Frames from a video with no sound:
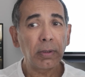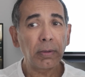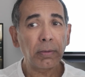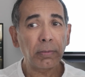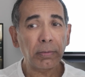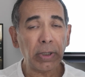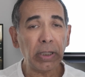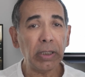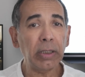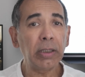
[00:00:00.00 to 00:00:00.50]

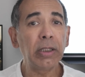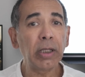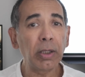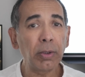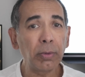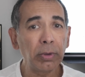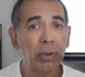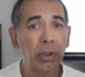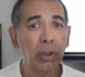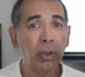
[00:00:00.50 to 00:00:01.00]
write
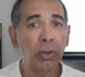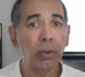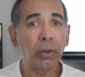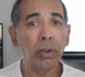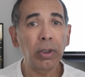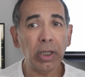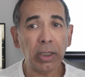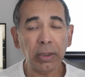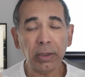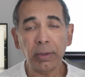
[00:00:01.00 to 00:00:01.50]
down the
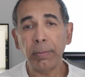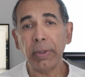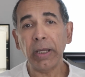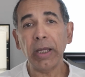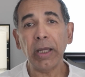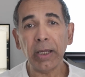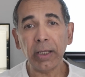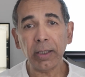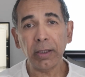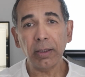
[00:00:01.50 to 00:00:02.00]
good and the
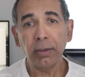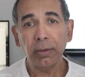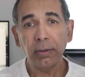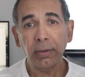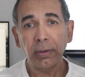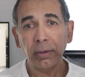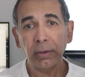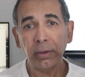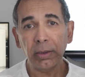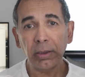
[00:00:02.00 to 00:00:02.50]
bad,
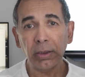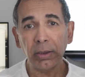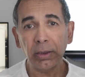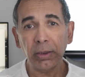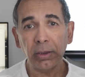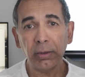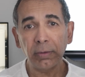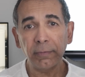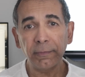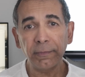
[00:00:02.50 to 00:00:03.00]

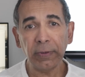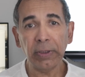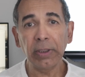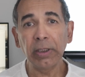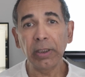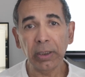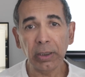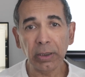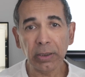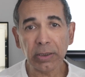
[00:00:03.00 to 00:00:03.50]
the
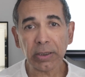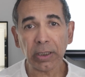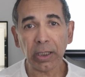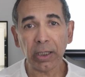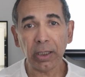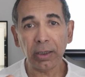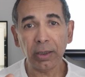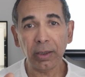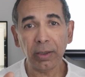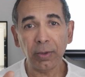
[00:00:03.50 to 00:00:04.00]
feelings
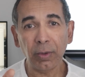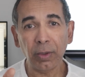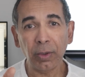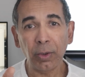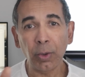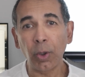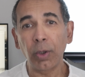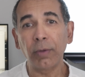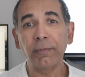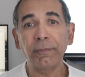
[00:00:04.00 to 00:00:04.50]
and the
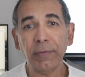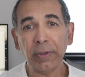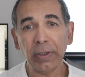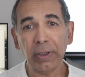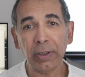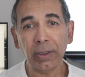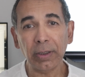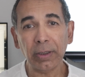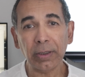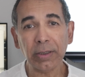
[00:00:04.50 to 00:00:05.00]

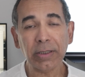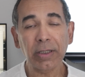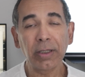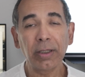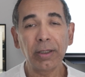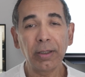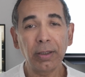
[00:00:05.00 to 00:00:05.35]
non-feelings.